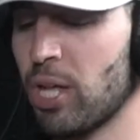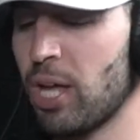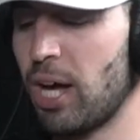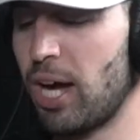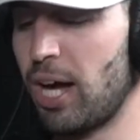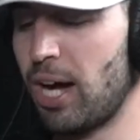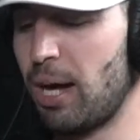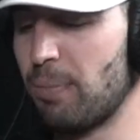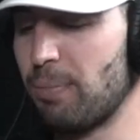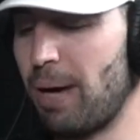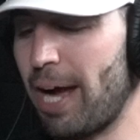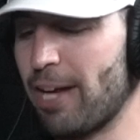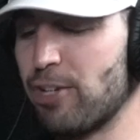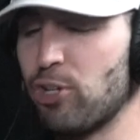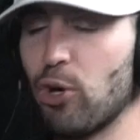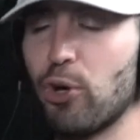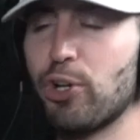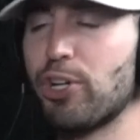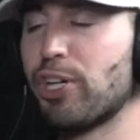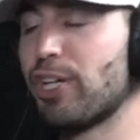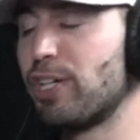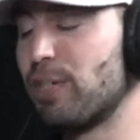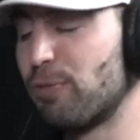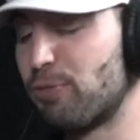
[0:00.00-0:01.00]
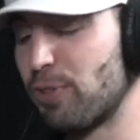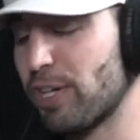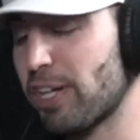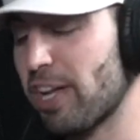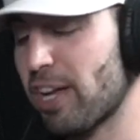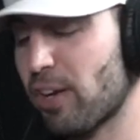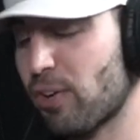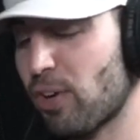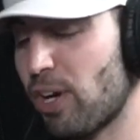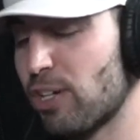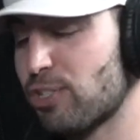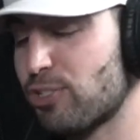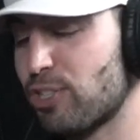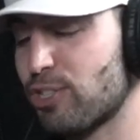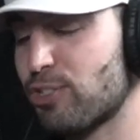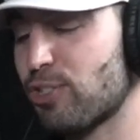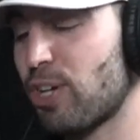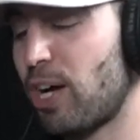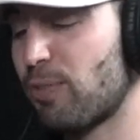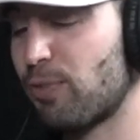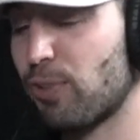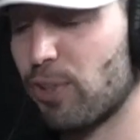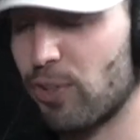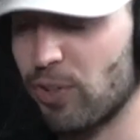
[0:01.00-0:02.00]
I know you're going to freaking crush this
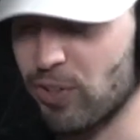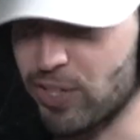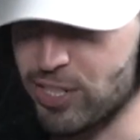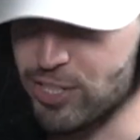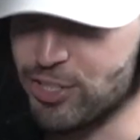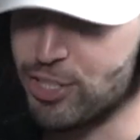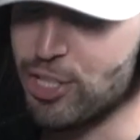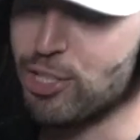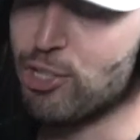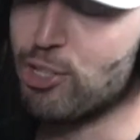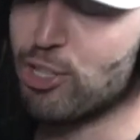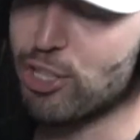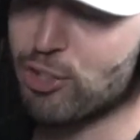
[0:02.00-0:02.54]
offer or continue